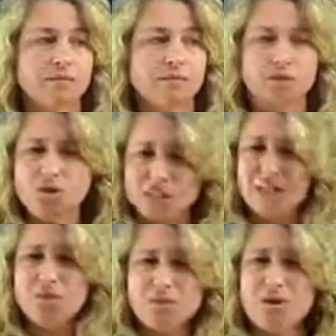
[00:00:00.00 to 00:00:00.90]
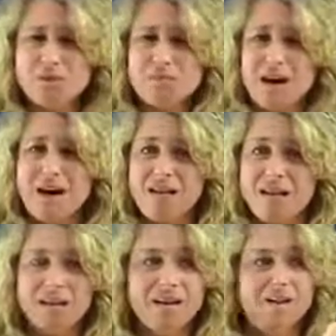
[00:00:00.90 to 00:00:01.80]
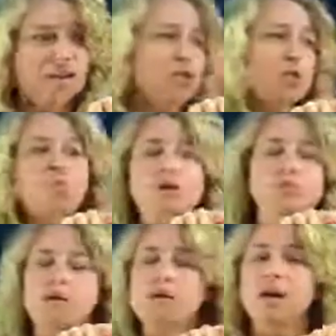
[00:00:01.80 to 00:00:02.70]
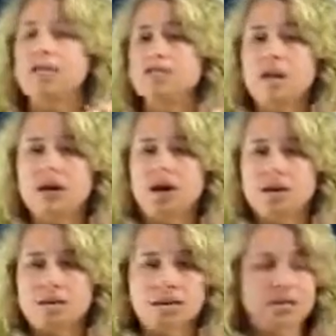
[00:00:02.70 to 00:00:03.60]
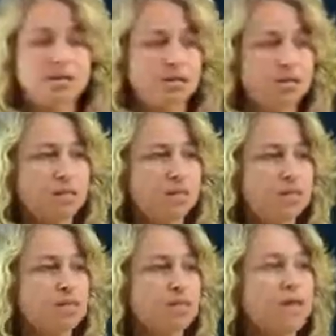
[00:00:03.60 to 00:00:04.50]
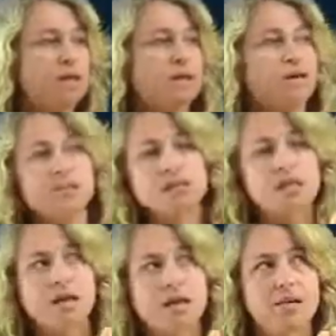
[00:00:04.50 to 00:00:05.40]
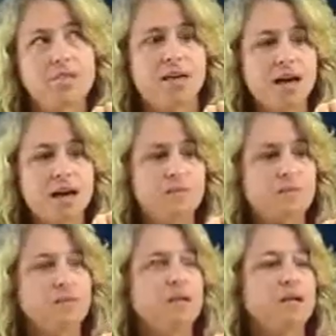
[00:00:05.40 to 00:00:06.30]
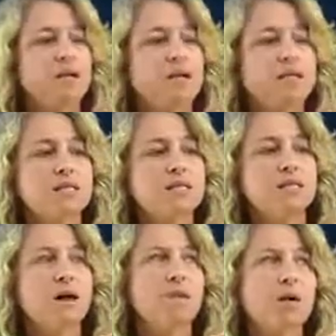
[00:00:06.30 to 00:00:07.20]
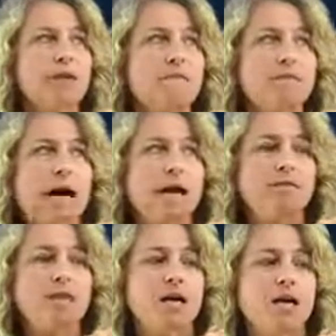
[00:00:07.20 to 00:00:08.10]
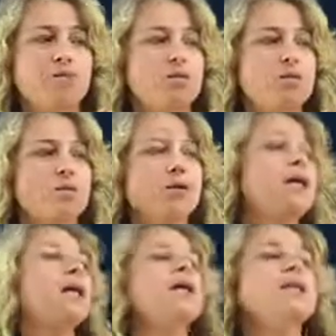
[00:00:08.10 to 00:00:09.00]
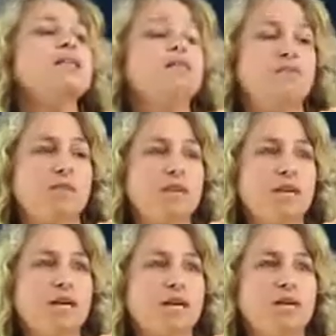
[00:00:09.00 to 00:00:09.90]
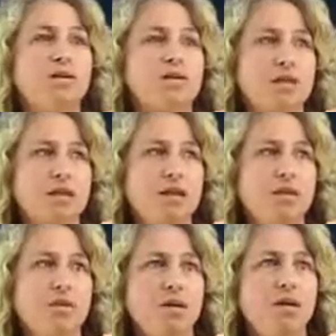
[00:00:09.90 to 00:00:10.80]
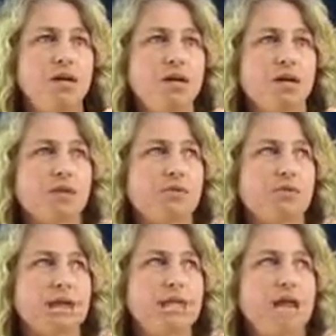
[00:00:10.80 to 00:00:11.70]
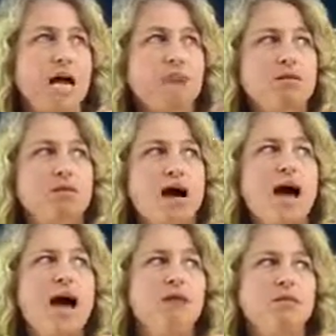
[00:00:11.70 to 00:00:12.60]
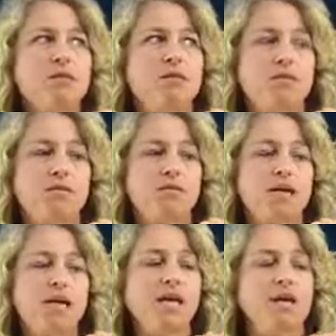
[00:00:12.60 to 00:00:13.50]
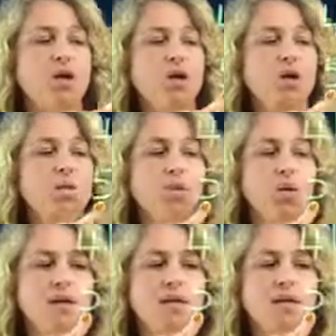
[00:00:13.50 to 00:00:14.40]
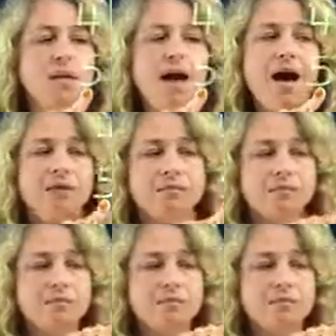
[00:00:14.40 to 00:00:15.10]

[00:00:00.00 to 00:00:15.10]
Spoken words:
Don't you love to cross them out? These are ones we don't have to learn. So this is really a lot of fun. Let's keep going. 5 times 3 is 15. There's another one. 3 times 5 is 15. Cross it out.